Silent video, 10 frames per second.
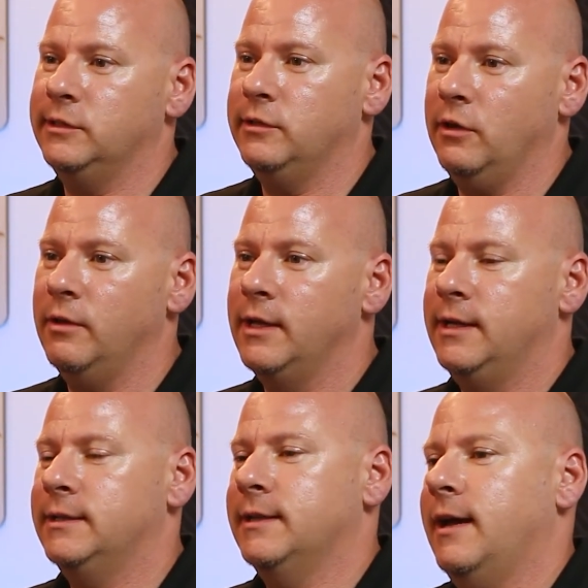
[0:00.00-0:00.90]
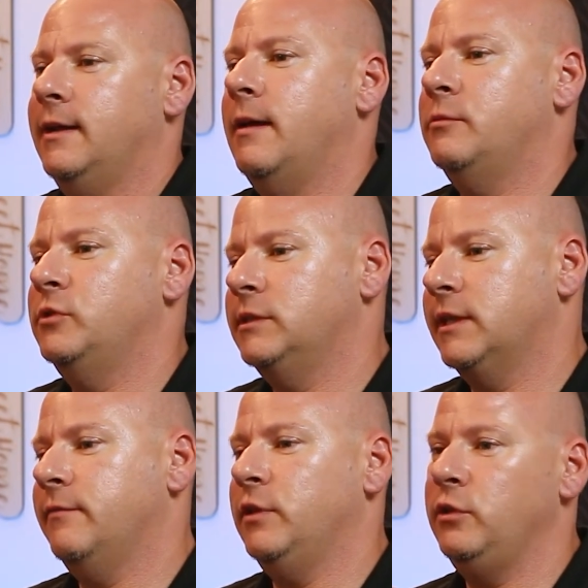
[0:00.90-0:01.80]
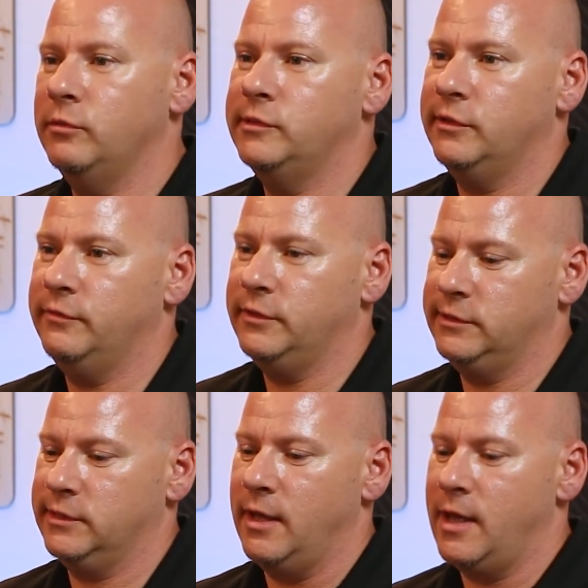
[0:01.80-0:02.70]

You know, it's not I'm just giving you a service.